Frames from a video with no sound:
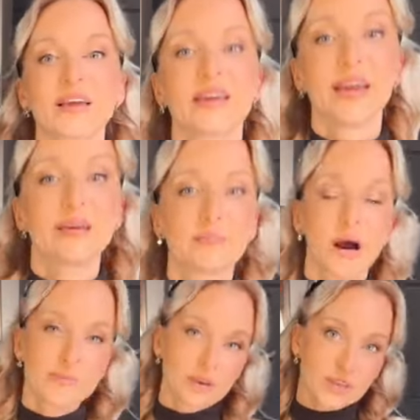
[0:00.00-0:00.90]
Again, it
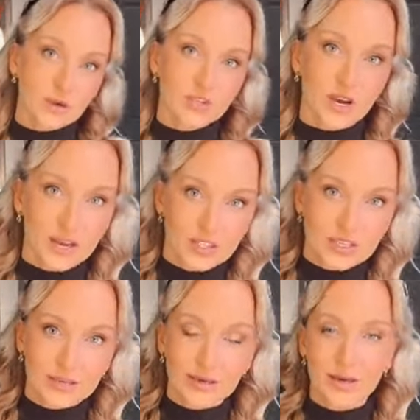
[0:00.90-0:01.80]
might be the good
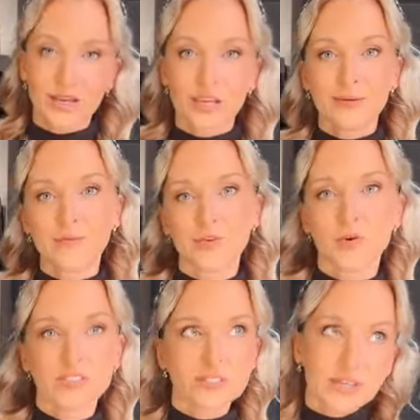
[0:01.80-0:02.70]
idea if
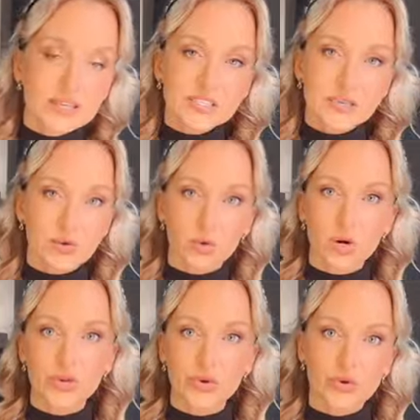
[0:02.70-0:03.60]
you're sneezing,
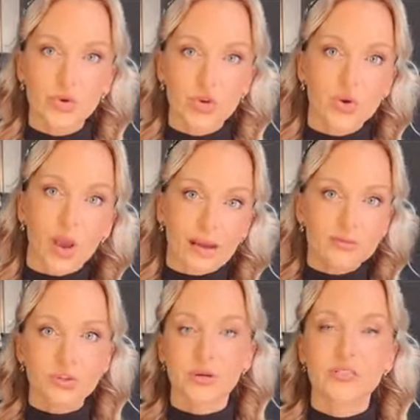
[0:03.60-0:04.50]
or you
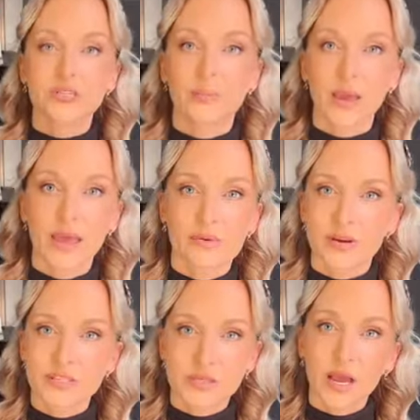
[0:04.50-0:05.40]
enter in some
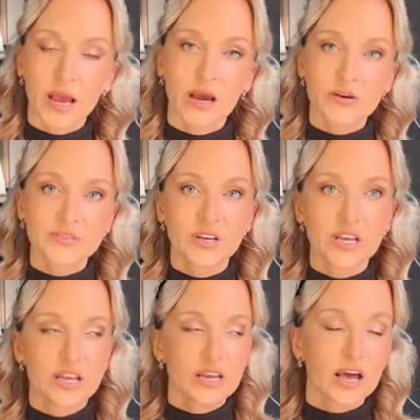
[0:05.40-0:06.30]
areas and you have
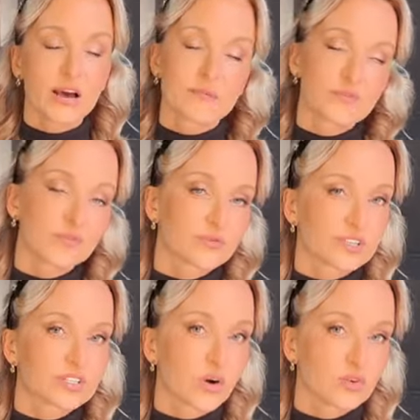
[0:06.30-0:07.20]

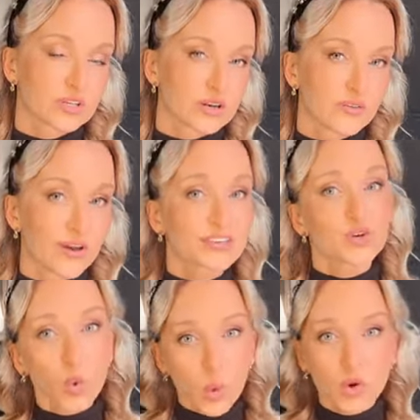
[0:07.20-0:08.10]
results and
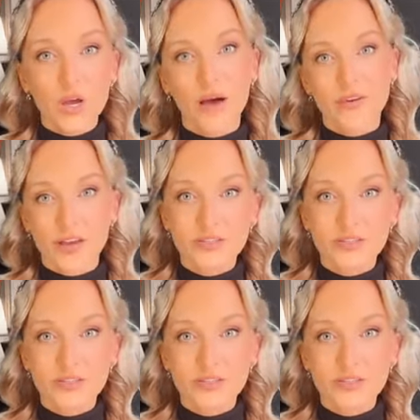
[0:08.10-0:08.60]
effect, or you have a